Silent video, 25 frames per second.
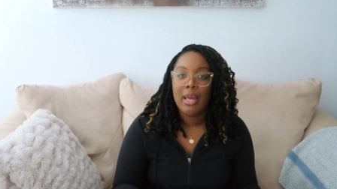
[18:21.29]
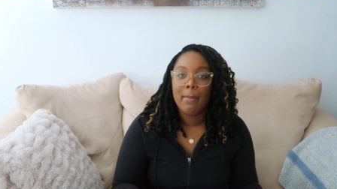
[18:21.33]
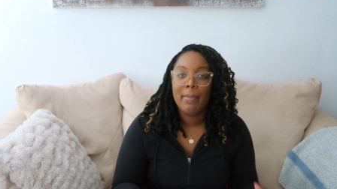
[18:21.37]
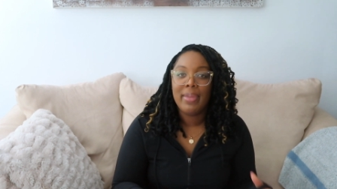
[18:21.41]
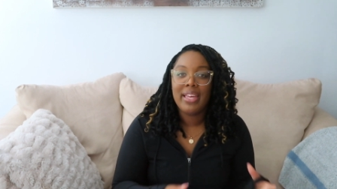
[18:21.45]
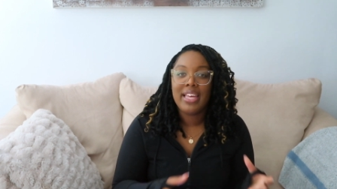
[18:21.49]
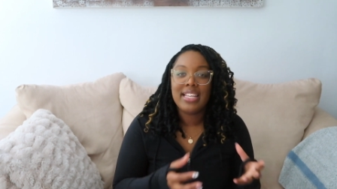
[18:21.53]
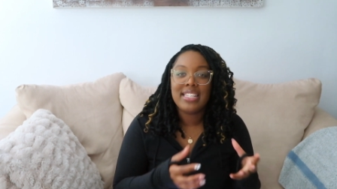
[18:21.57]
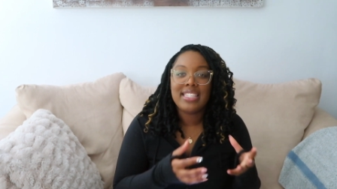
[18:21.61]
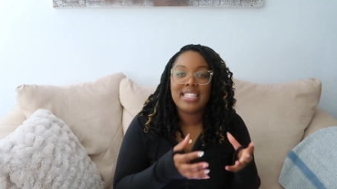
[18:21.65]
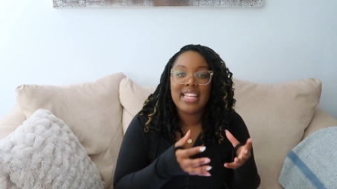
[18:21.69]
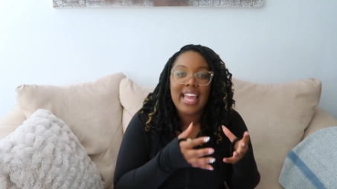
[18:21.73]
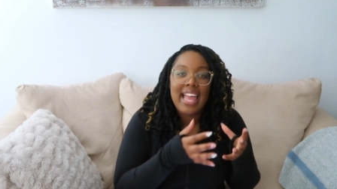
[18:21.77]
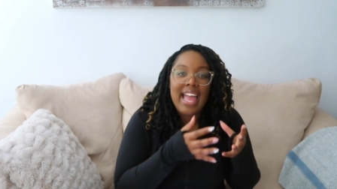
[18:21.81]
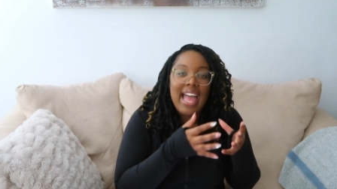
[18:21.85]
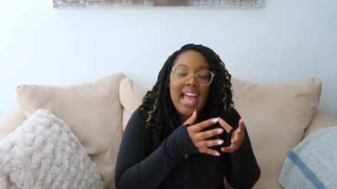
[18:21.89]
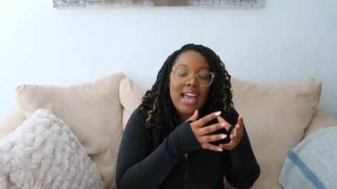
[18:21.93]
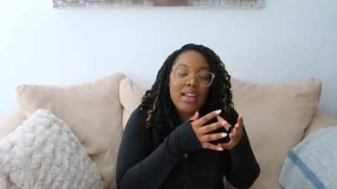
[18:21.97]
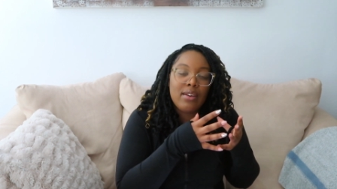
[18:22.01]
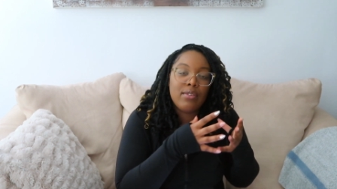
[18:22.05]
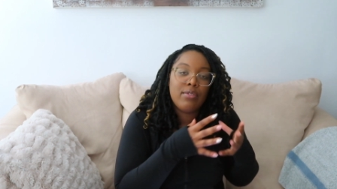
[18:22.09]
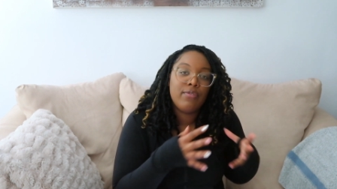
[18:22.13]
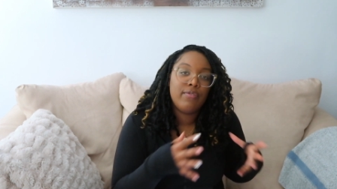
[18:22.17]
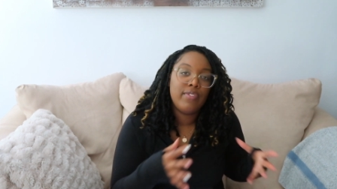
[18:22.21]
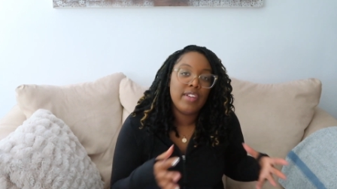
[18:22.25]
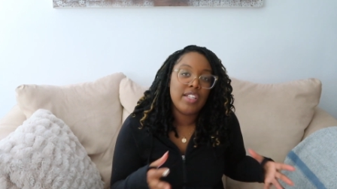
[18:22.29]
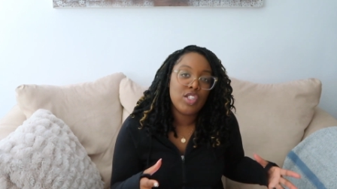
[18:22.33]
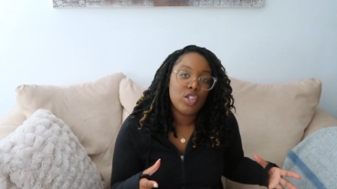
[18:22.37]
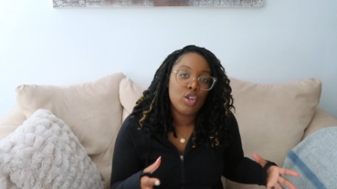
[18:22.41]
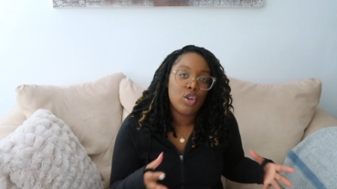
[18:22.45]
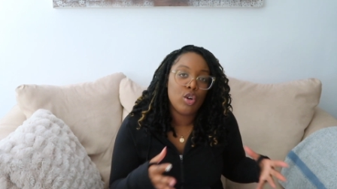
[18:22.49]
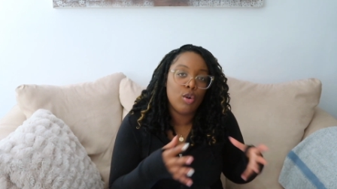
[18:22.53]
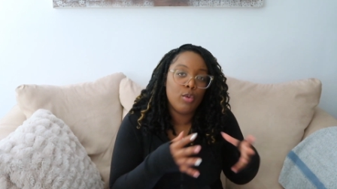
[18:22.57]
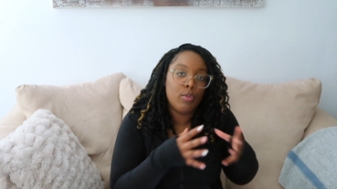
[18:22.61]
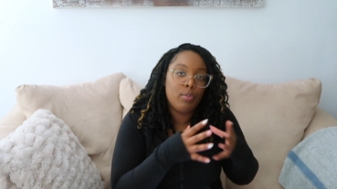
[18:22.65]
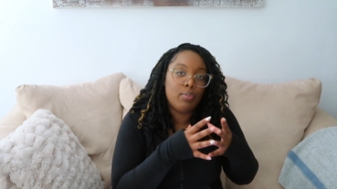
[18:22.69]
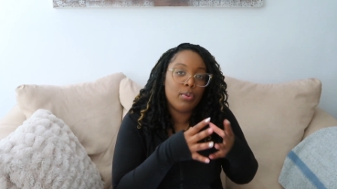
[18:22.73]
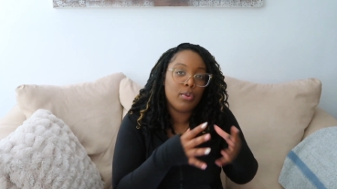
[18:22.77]
because they had
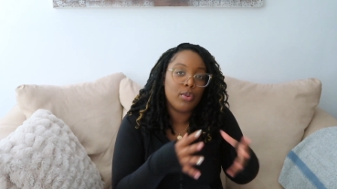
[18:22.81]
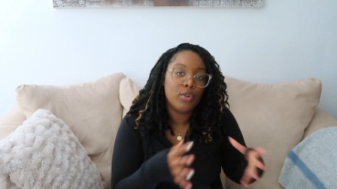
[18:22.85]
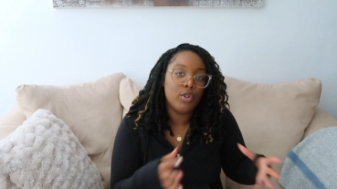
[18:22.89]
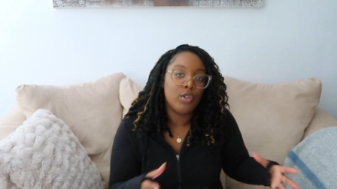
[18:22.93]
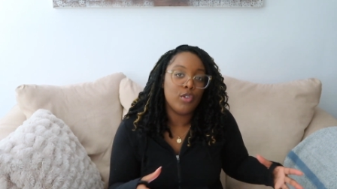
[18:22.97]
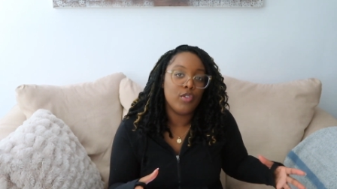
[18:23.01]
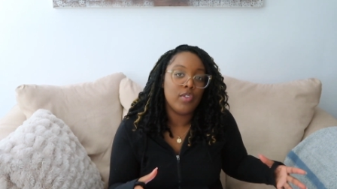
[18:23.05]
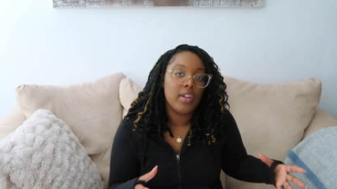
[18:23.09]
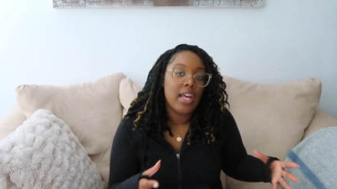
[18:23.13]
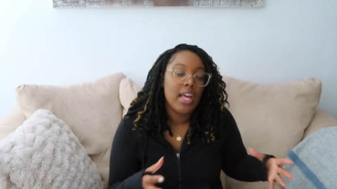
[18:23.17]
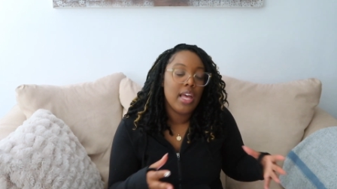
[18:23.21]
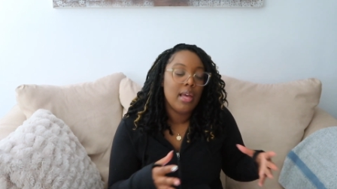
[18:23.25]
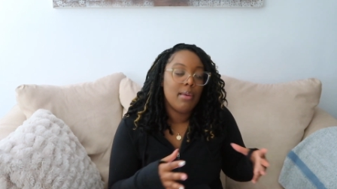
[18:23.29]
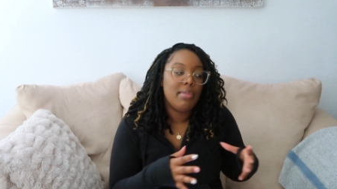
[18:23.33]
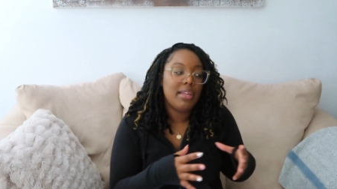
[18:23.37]
physical proof,